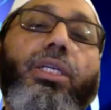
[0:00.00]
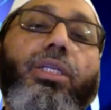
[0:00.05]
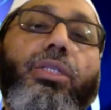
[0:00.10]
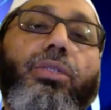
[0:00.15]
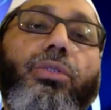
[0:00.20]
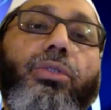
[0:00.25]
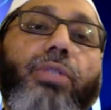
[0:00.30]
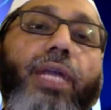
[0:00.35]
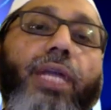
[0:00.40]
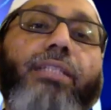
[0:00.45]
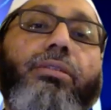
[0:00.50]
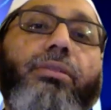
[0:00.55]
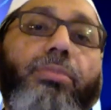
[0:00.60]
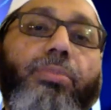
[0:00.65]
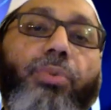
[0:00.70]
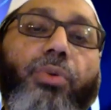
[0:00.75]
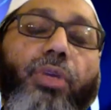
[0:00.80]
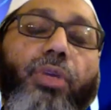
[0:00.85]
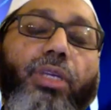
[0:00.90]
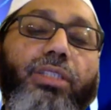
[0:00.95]
do not
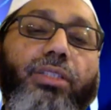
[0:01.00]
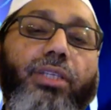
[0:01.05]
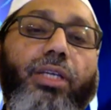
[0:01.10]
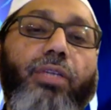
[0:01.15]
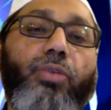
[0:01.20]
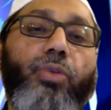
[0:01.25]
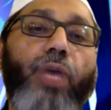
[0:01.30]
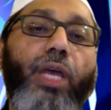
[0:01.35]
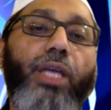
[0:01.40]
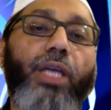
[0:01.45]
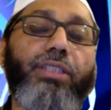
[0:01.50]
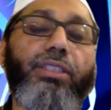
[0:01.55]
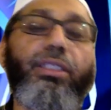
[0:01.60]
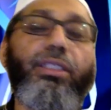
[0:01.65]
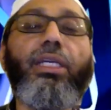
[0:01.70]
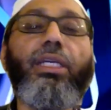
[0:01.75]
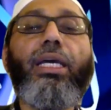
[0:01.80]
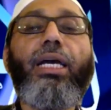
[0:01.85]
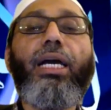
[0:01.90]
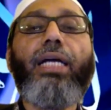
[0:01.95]
pray Salatul Asr
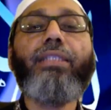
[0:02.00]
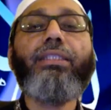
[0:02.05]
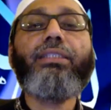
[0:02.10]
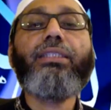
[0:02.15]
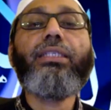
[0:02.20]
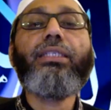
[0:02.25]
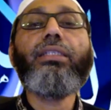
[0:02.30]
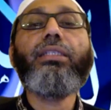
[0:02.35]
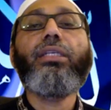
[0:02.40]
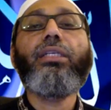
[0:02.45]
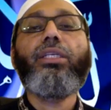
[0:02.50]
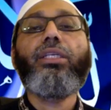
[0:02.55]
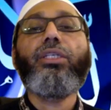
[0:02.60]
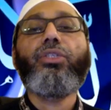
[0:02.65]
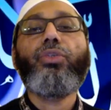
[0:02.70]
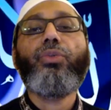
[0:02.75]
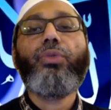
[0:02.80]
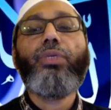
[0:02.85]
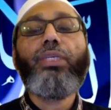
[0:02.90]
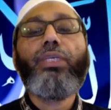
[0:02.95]
until
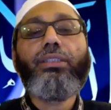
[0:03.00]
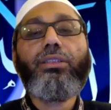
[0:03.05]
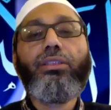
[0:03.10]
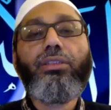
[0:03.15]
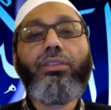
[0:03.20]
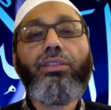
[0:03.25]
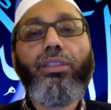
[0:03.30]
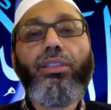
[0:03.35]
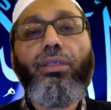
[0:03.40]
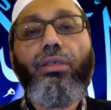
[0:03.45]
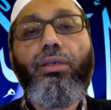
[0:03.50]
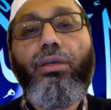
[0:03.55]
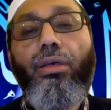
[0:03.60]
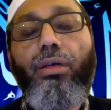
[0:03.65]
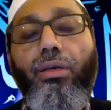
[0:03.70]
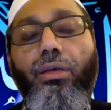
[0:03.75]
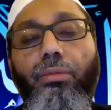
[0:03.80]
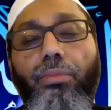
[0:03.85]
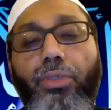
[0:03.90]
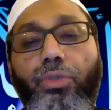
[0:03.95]
you reach
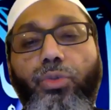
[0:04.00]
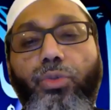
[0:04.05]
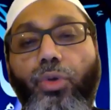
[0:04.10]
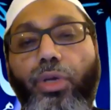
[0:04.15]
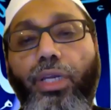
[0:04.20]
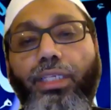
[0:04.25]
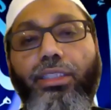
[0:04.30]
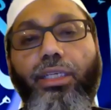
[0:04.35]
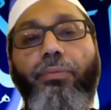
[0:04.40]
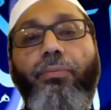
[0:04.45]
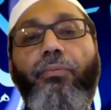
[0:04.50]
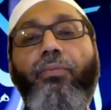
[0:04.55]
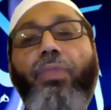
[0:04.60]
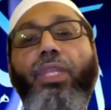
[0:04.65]
Banu Qurayda.